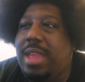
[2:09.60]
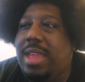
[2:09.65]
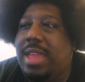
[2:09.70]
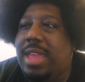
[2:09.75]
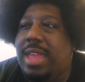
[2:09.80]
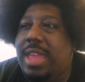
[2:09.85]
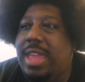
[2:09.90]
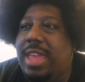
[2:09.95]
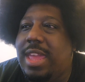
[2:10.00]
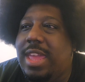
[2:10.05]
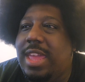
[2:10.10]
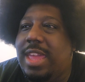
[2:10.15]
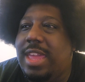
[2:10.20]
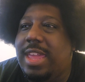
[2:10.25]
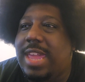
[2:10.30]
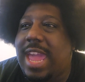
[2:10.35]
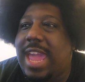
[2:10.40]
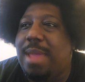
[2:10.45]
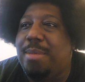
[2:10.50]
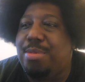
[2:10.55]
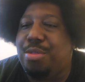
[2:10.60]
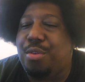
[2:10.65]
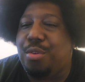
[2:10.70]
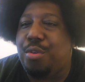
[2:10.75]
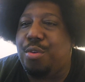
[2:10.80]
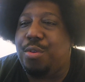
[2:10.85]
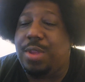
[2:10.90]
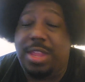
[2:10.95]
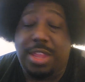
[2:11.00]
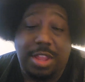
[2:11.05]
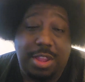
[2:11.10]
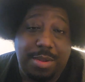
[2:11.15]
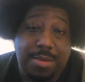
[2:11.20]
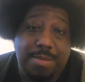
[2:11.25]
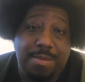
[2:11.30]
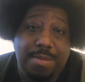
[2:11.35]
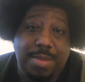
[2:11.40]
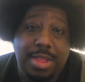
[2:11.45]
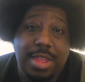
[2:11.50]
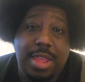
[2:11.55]
He came through. He
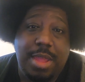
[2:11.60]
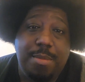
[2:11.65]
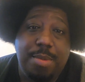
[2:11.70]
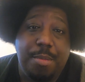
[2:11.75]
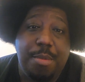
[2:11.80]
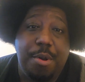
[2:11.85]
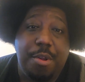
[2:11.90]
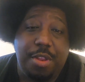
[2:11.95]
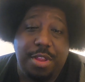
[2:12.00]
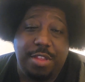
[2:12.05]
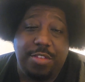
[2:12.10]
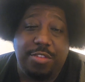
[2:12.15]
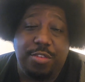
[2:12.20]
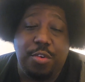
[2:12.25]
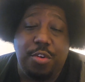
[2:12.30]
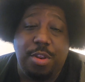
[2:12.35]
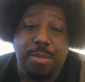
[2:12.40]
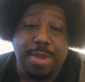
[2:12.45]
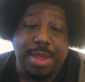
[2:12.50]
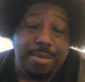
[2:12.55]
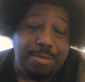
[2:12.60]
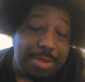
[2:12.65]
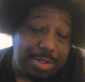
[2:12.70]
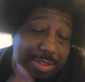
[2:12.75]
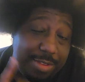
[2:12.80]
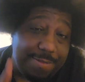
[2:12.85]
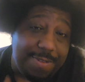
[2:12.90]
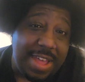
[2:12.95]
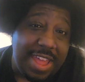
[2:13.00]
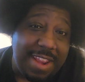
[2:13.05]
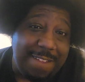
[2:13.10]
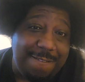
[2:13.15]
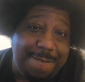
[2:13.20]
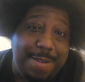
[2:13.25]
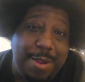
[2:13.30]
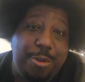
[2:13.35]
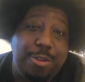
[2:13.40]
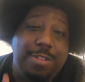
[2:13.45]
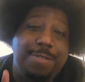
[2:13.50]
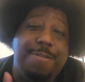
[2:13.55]
promoted his tournament, which is Fighting
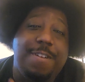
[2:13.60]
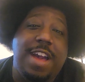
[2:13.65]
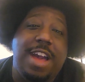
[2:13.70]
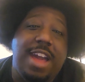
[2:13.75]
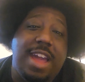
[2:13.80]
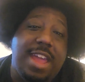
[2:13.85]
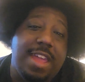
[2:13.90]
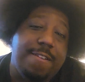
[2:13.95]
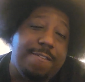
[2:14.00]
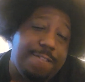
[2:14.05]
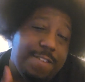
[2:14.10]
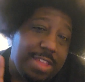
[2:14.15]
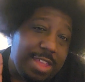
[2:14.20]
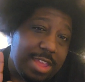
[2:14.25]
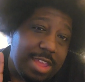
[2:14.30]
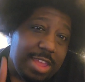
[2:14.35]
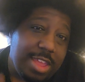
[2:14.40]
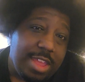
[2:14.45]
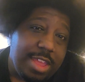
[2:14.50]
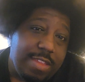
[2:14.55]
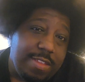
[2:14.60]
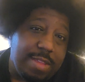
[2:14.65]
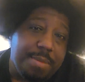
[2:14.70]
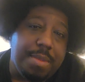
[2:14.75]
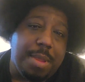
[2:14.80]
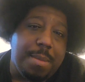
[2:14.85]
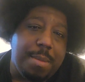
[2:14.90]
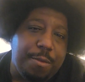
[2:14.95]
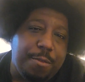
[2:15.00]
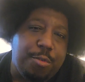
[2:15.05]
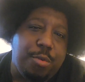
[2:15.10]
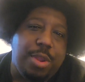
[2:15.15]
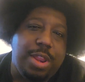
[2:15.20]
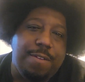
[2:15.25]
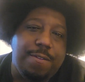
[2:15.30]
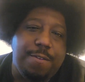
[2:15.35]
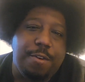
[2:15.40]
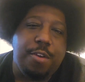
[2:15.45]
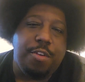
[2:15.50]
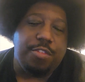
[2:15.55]
Spirits 5, September
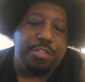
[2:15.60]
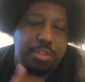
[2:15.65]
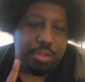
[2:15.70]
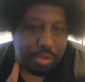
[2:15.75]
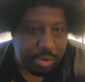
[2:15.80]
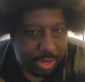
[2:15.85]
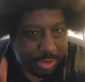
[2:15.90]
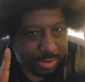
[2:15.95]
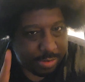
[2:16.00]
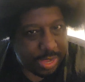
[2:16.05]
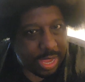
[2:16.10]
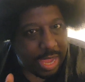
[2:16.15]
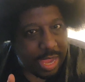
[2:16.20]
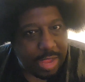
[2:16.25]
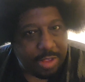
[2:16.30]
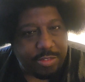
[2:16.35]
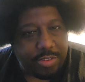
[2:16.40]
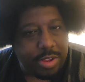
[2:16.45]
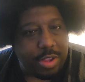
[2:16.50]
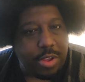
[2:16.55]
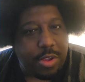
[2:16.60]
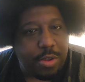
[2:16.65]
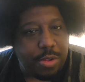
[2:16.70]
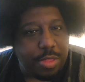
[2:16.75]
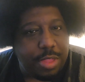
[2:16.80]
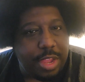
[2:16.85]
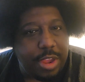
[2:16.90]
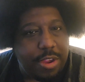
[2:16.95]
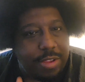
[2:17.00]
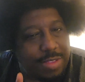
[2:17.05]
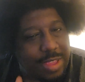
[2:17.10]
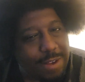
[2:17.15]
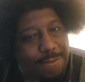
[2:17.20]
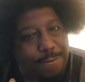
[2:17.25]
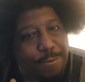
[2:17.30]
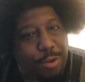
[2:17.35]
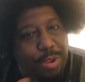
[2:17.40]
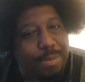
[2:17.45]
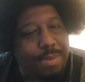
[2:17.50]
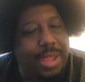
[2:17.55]
21st. You guys should go there. It's at
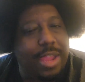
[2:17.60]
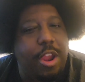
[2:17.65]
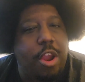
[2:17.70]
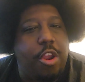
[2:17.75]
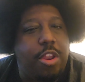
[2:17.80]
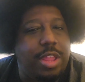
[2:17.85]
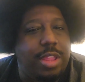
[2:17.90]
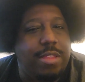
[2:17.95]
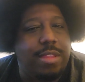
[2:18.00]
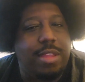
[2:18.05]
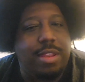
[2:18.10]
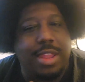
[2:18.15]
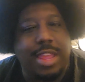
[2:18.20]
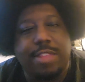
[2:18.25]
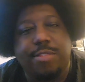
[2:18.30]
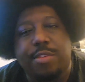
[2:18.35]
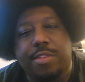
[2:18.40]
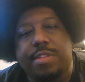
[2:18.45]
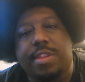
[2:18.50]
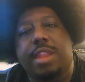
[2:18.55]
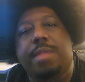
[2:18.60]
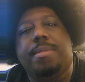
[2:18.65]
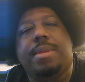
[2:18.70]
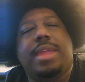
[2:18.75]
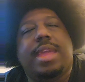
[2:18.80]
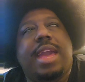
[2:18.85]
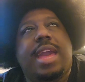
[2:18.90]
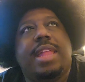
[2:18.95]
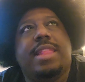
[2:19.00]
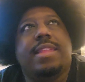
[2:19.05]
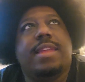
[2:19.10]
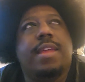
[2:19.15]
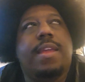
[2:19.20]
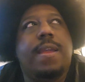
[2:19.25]
Free Play Arlington. That's where it's going to be at.